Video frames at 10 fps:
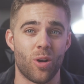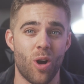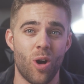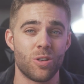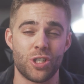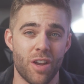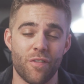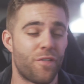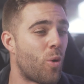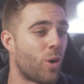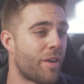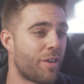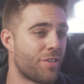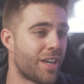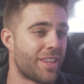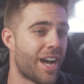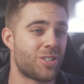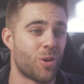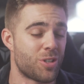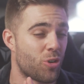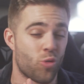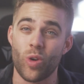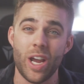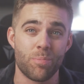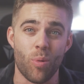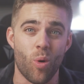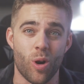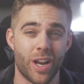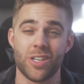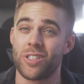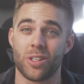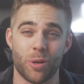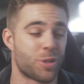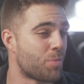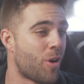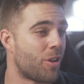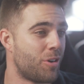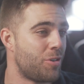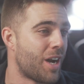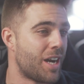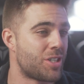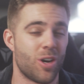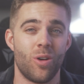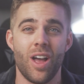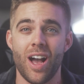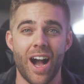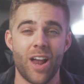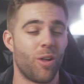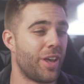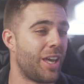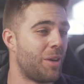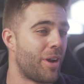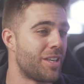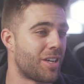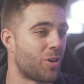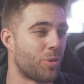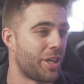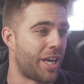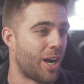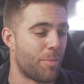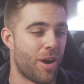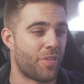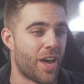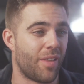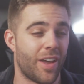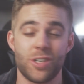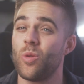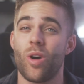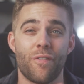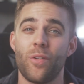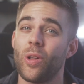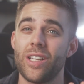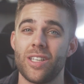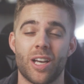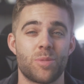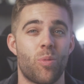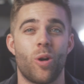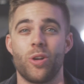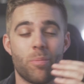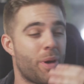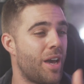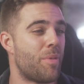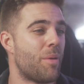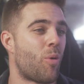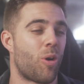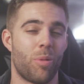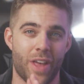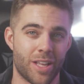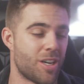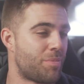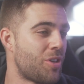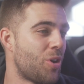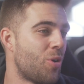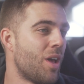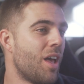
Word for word: are all Gen 4 and everything like that, so it's a great board. It's just a little smaller, you guys, so I don't think anybody's gonna really care about that. Unless you want a full ATX board, you can pay a bit more, but that's up to you.